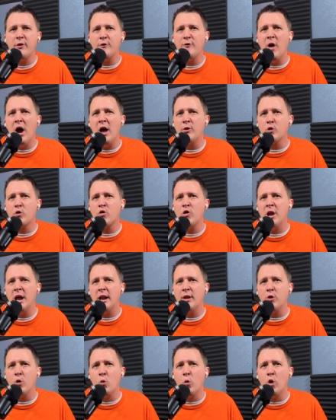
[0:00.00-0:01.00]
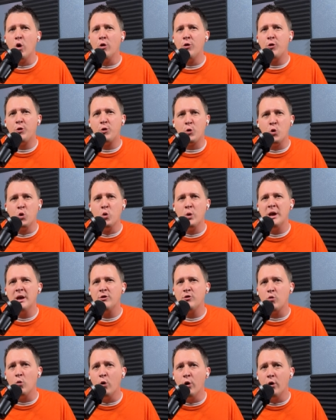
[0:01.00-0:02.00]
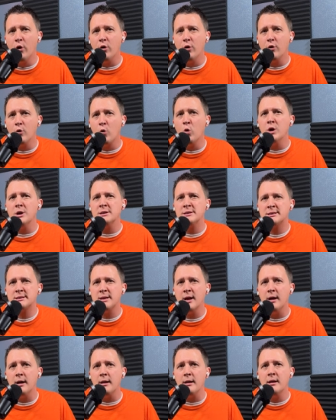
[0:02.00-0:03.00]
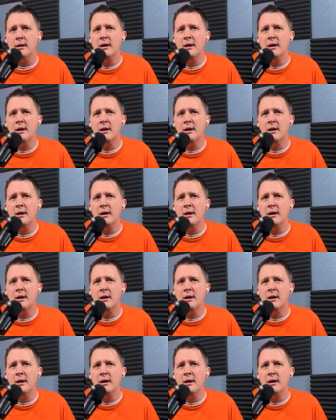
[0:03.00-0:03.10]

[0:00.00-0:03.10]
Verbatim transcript: the Father created the world through his word or his son.